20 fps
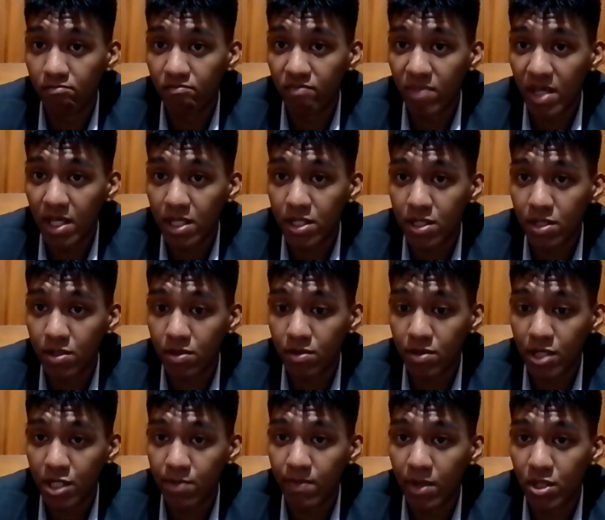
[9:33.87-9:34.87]
They still,
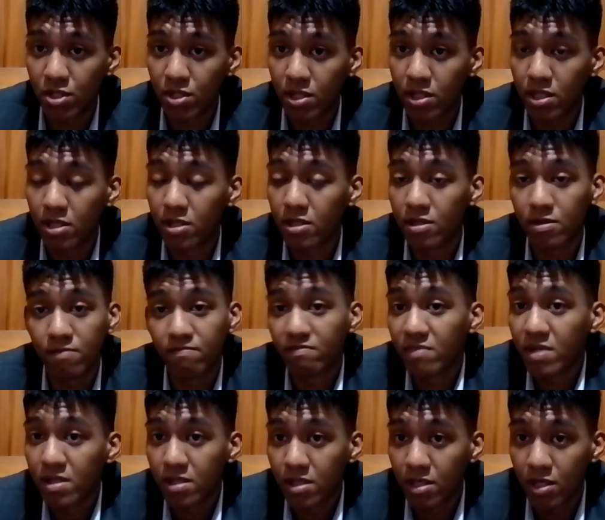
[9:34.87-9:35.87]
especially
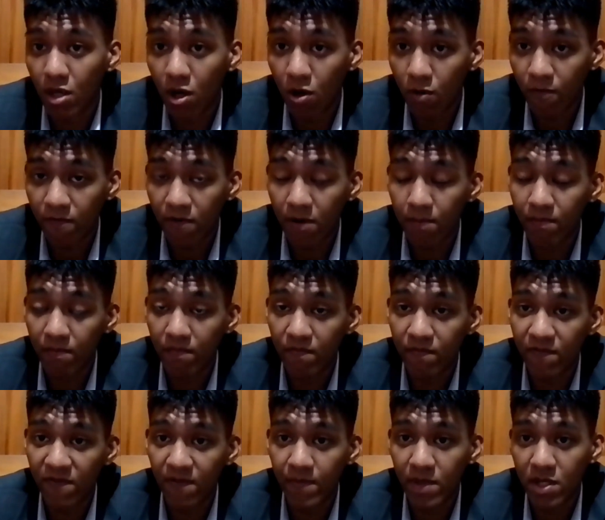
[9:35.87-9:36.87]
from
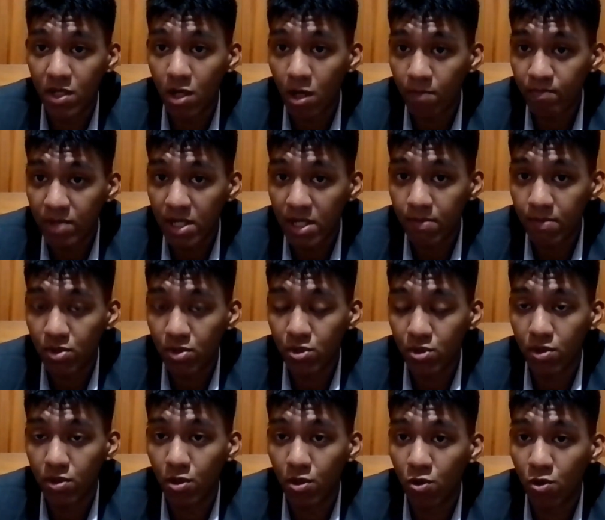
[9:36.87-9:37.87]
the young people to
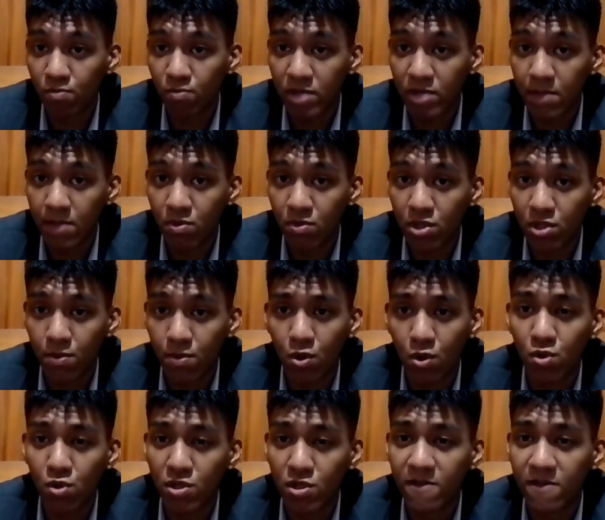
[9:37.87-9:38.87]
the old people, there were
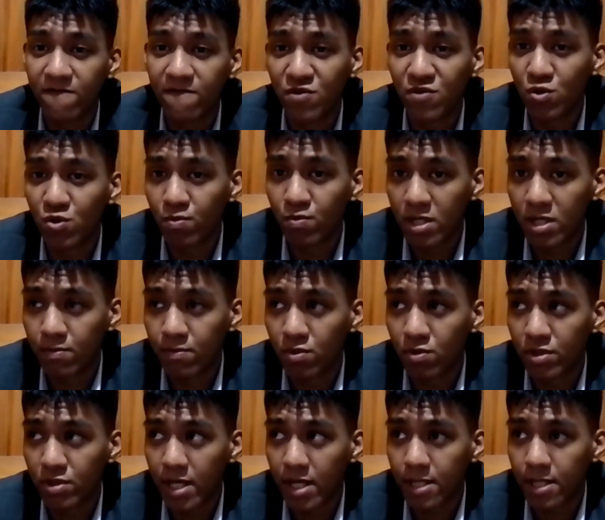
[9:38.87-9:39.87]
only a few
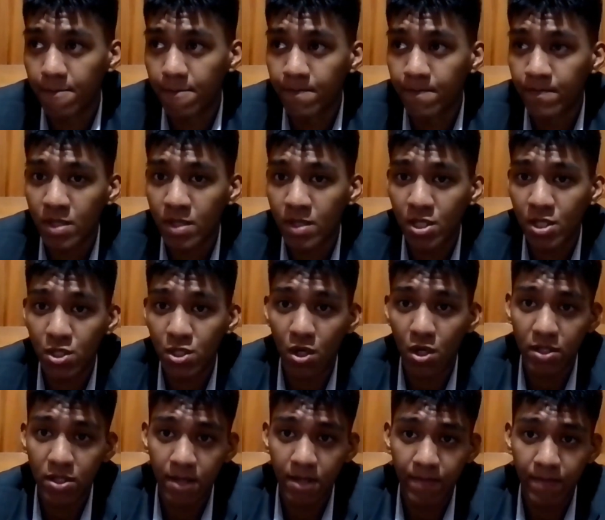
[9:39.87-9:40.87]
people that
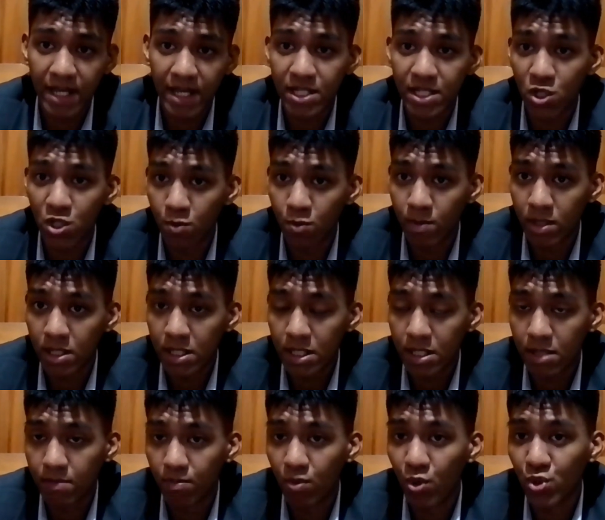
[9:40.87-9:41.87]
saw them as humans.
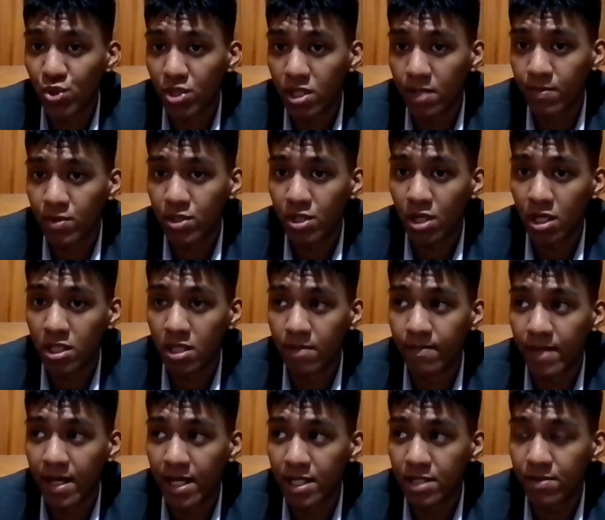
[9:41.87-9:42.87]
Most of them saw them
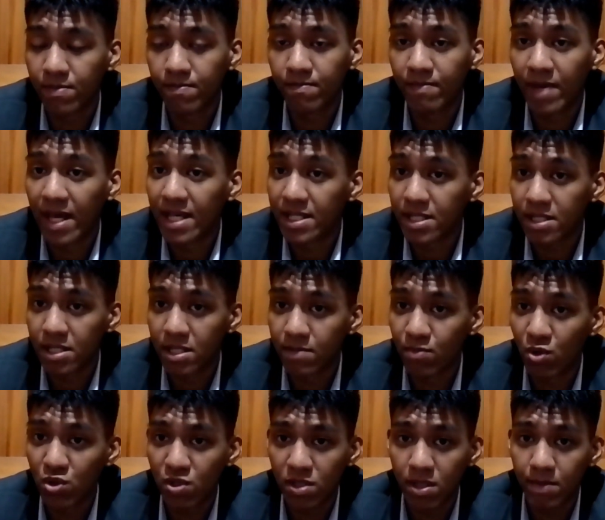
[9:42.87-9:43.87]
as pests.
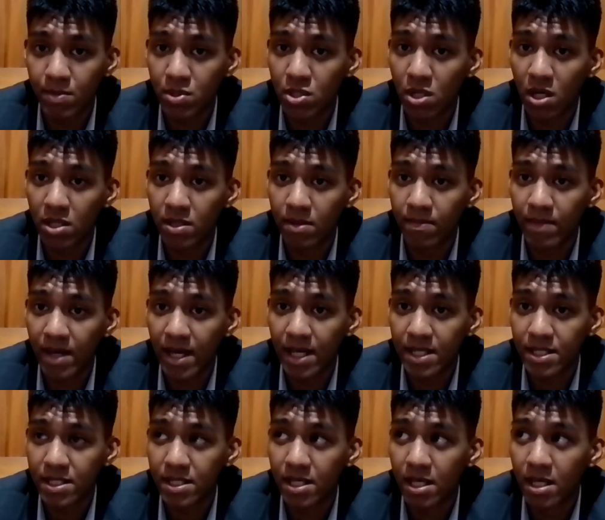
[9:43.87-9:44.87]
Most of them saw them
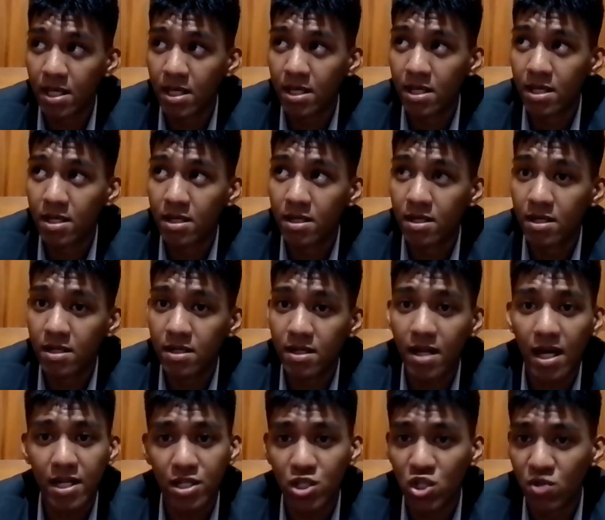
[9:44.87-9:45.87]
as
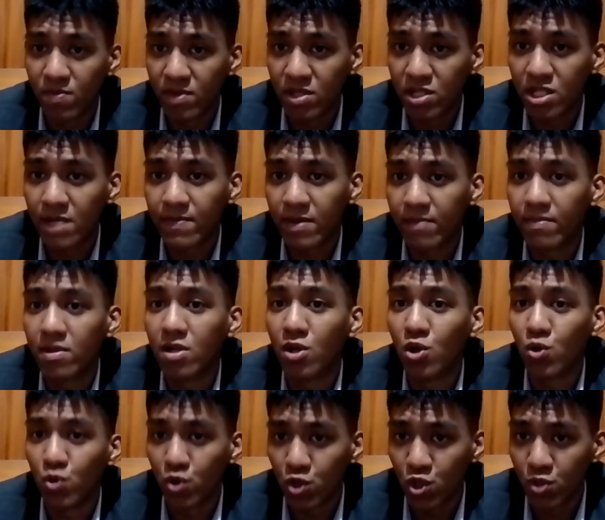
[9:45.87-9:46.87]
not human, something
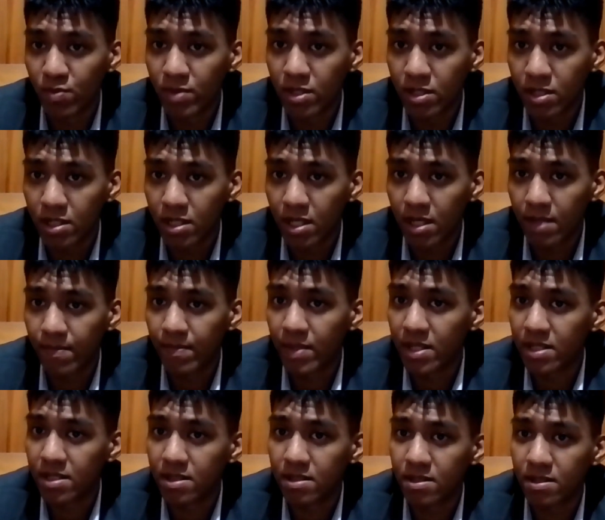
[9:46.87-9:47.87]
below human,
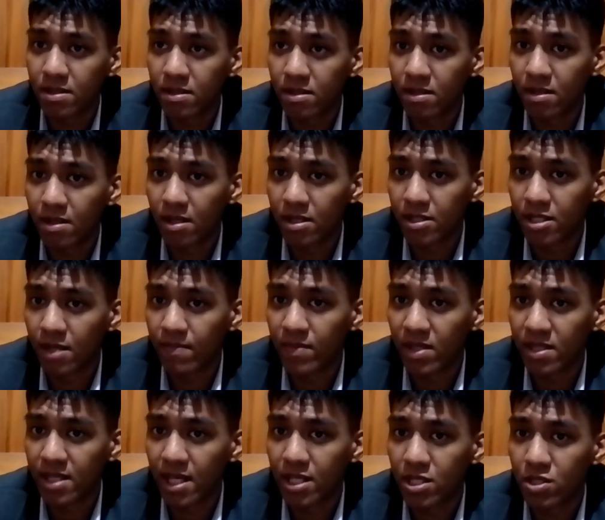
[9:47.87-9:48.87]
but
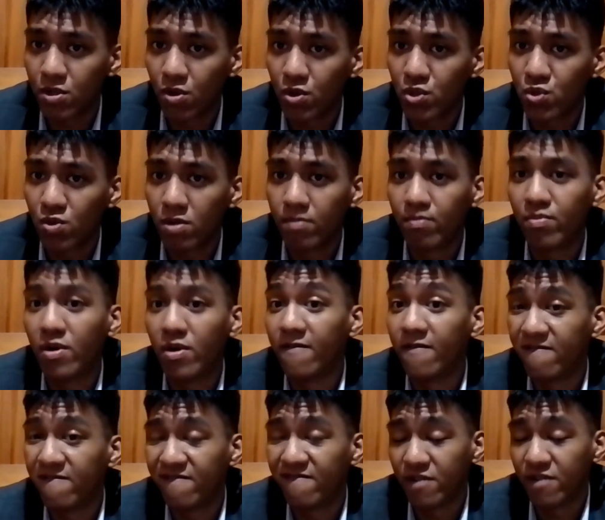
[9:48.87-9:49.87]
something that's also
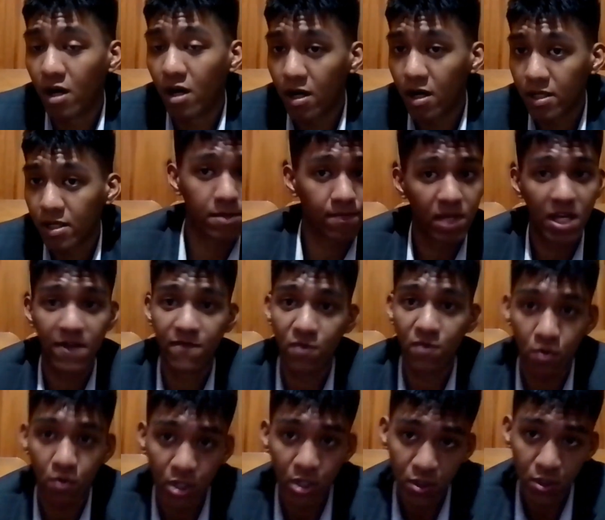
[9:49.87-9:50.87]
above dogs. If
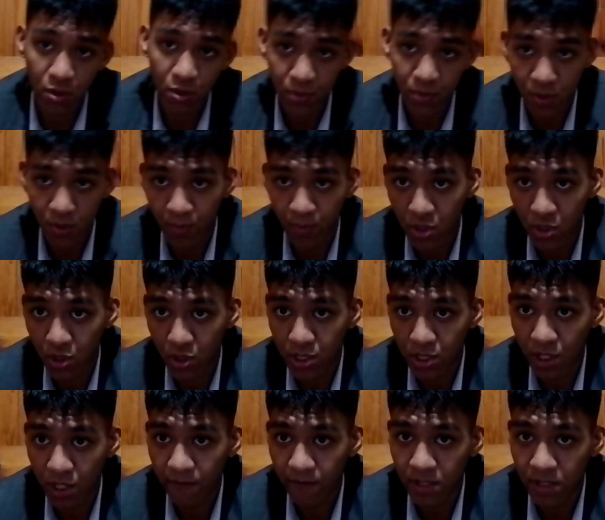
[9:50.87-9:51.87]
you're going to put
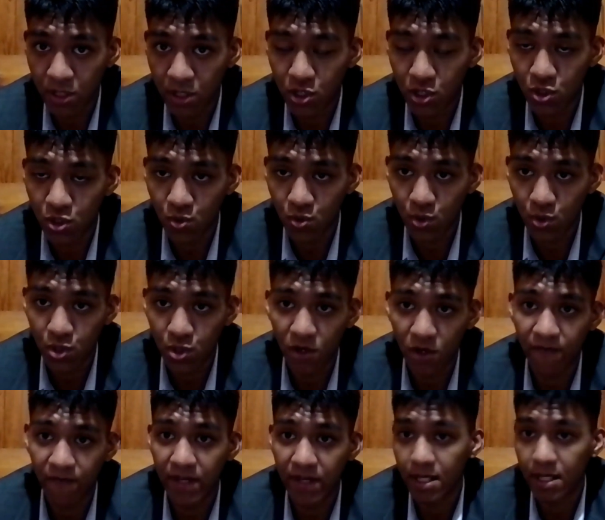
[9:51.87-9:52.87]
yourselves in the shoes
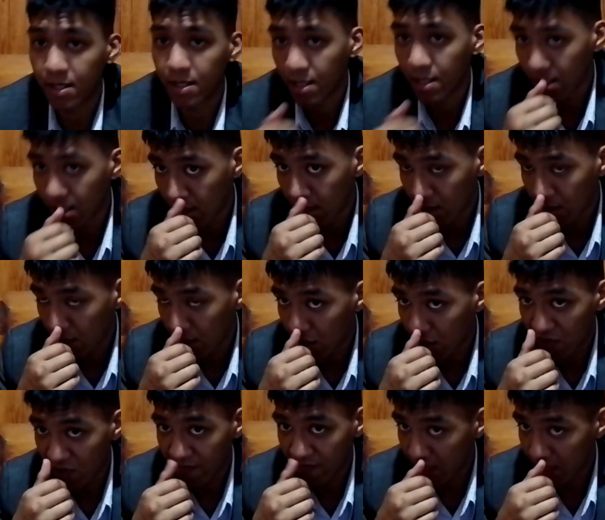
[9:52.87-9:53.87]
of a
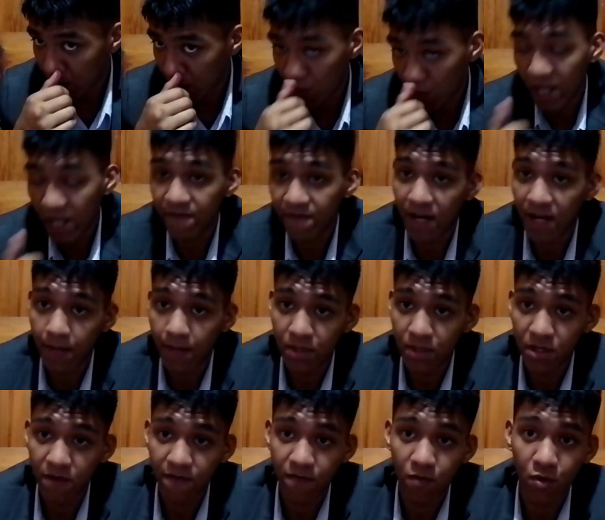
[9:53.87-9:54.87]
white
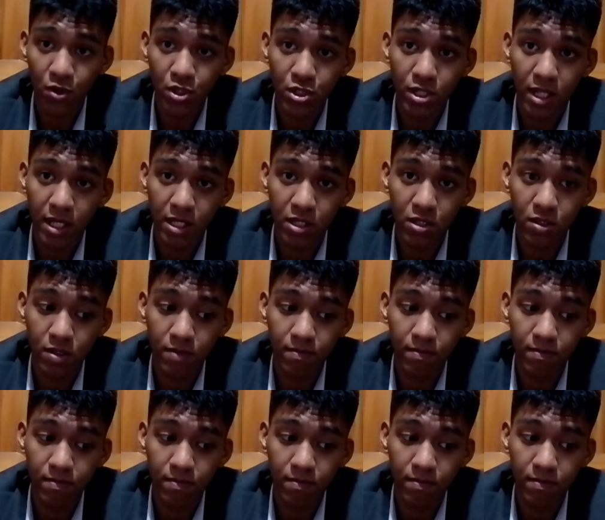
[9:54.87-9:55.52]
family, of course, like